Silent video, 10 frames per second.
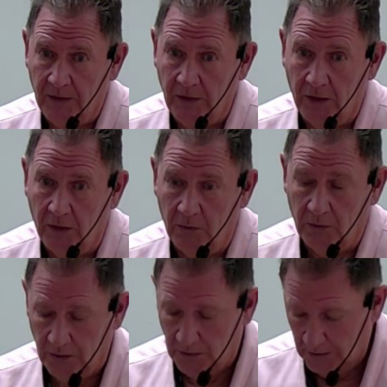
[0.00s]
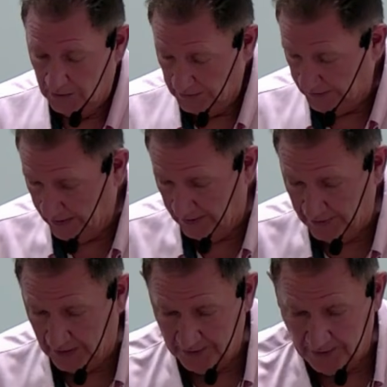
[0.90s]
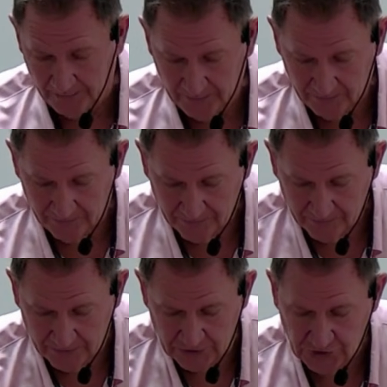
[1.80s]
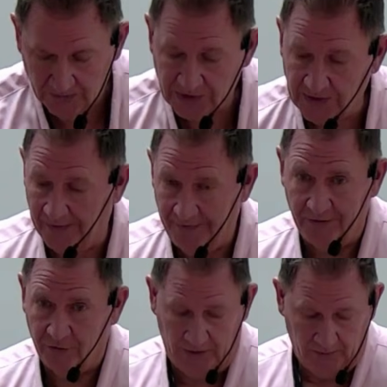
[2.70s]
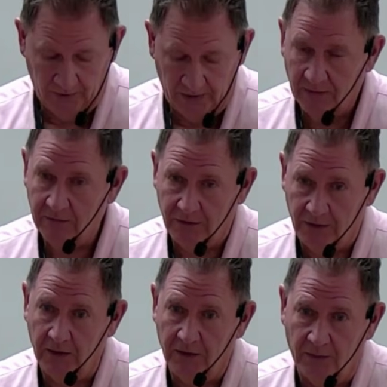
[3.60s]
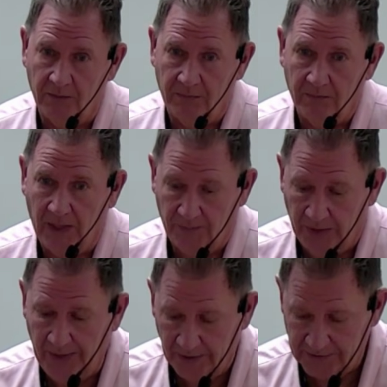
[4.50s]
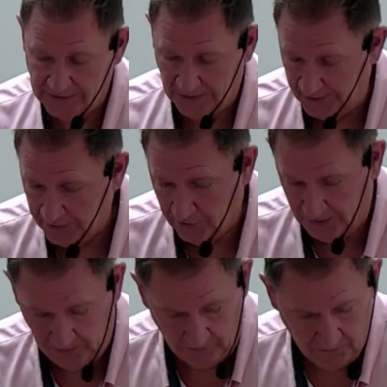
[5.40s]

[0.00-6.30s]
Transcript: You know, yeah, I'm not. I'm my shim's not end grain, but everything in the my blank is an end grain.